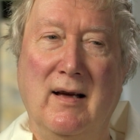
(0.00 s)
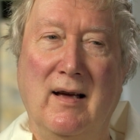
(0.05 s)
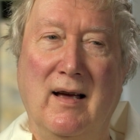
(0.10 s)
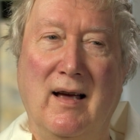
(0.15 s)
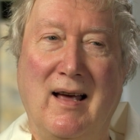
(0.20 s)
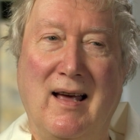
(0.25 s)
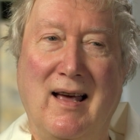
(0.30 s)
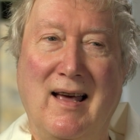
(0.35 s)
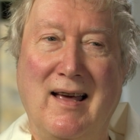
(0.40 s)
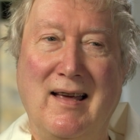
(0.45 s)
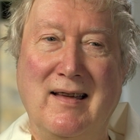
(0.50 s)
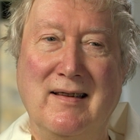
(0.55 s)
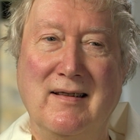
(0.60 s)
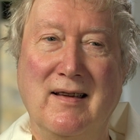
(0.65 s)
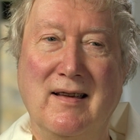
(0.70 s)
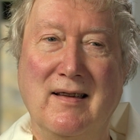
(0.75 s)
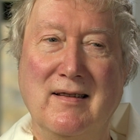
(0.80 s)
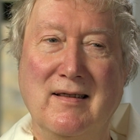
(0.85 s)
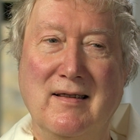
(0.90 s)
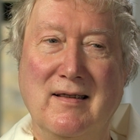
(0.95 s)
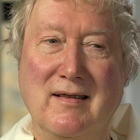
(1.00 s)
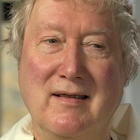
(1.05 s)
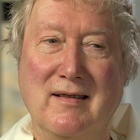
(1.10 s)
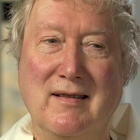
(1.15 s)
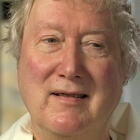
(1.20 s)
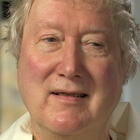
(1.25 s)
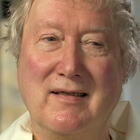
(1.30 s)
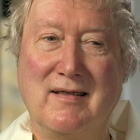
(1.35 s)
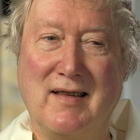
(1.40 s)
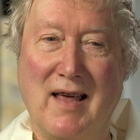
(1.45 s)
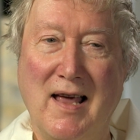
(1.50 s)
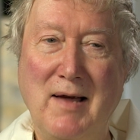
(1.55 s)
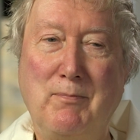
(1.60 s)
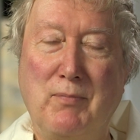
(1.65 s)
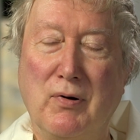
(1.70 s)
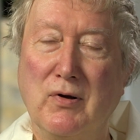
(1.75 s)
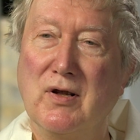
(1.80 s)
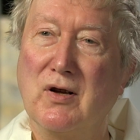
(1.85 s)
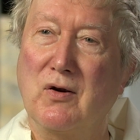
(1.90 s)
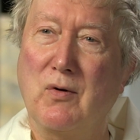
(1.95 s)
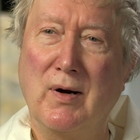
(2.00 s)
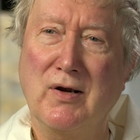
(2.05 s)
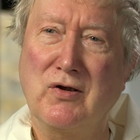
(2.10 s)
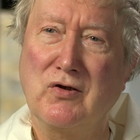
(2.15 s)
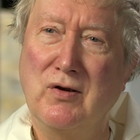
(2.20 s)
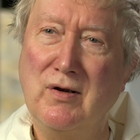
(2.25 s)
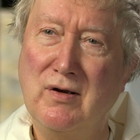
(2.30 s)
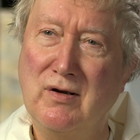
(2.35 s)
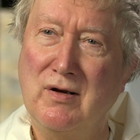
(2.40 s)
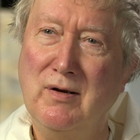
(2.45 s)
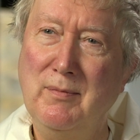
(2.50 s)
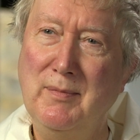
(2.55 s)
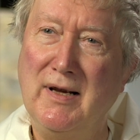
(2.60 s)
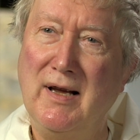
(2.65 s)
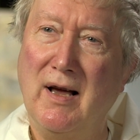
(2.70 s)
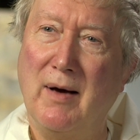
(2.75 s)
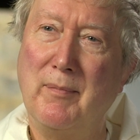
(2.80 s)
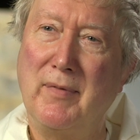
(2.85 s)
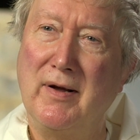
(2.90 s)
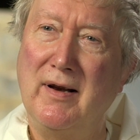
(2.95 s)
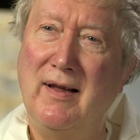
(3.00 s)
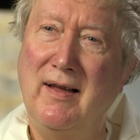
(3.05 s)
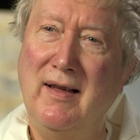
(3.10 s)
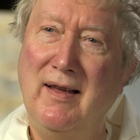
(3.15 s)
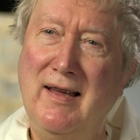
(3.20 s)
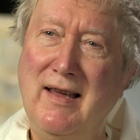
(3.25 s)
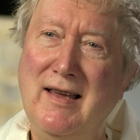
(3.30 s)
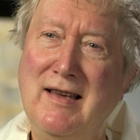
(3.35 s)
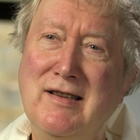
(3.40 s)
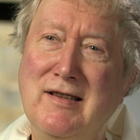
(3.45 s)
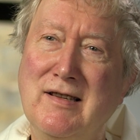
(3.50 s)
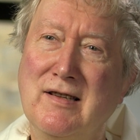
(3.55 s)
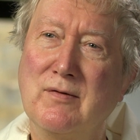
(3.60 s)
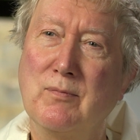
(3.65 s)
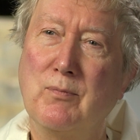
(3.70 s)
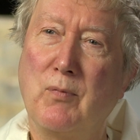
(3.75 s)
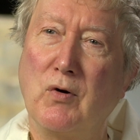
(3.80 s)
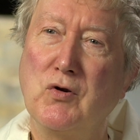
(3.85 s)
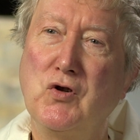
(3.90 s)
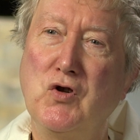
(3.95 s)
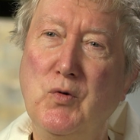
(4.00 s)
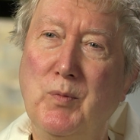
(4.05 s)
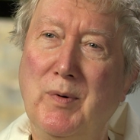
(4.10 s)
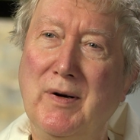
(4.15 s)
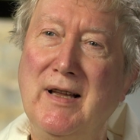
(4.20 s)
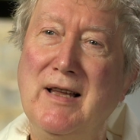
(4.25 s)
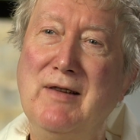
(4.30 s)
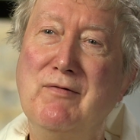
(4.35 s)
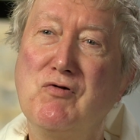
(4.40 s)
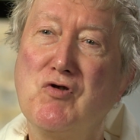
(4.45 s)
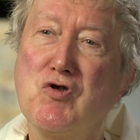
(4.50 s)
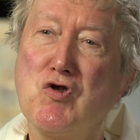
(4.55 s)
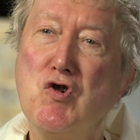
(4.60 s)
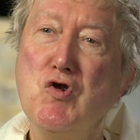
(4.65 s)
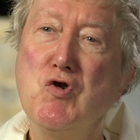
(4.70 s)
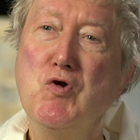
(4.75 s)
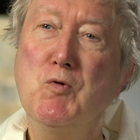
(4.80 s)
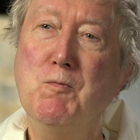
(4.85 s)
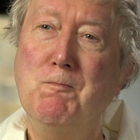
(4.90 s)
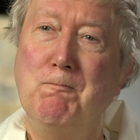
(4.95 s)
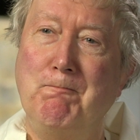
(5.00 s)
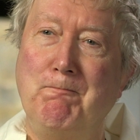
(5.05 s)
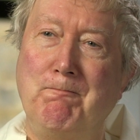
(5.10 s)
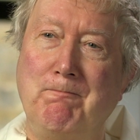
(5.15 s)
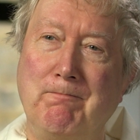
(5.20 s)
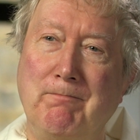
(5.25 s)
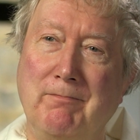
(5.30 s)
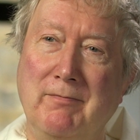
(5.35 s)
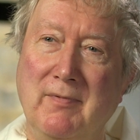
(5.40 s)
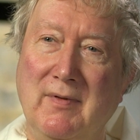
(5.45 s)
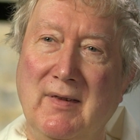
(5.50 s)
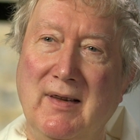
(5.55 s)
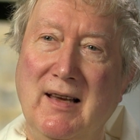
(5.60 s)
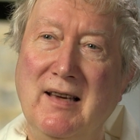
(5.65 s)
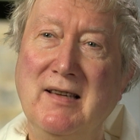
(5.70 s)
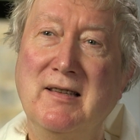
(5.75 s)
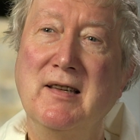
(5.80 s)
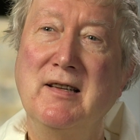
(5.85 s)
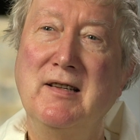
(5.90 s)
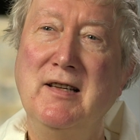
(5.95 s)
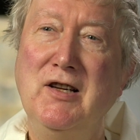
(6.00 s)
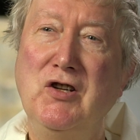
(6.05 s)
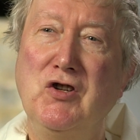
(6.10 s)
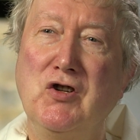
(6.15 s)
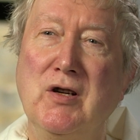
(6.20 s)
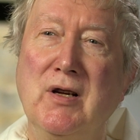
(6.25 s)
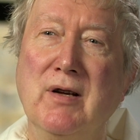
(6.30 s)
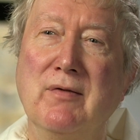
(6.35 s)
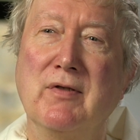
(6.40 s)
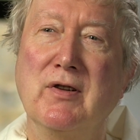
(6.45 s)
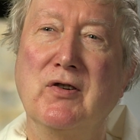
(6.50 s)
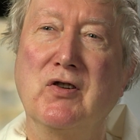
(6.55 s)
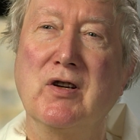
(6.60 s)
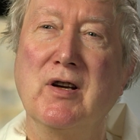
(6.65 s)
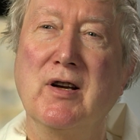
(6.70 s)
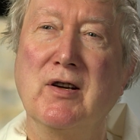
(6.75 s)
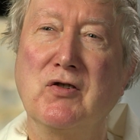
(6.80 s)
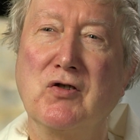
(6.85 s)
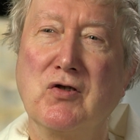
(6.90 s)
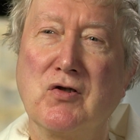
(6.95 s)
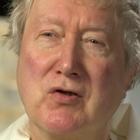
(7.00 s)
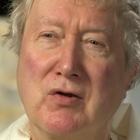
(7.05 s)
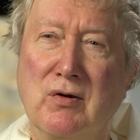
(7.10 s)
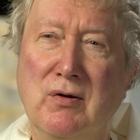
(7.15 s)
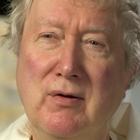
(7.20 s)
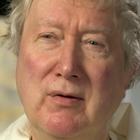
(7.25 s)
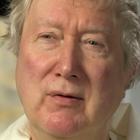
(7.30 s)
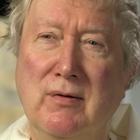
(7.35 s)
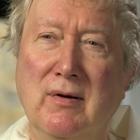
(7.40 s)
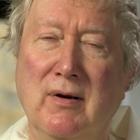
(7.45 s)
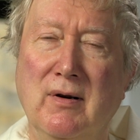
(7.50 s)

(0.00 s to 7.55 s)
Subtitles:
And they put the question to me, but is what you believe true? Is the teaching of the church true?